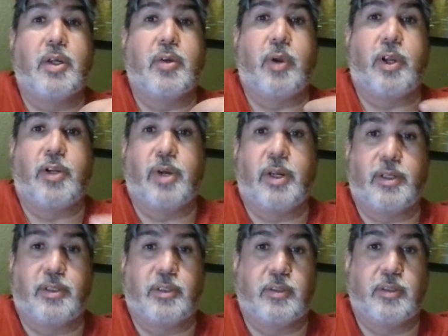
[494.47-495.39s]
great
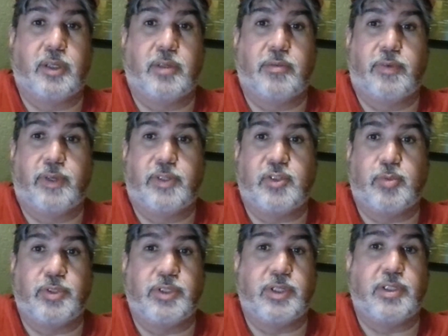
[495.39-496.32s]
amount of little
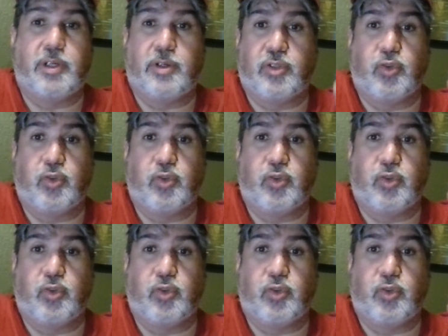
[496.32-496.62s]
vegetables in there,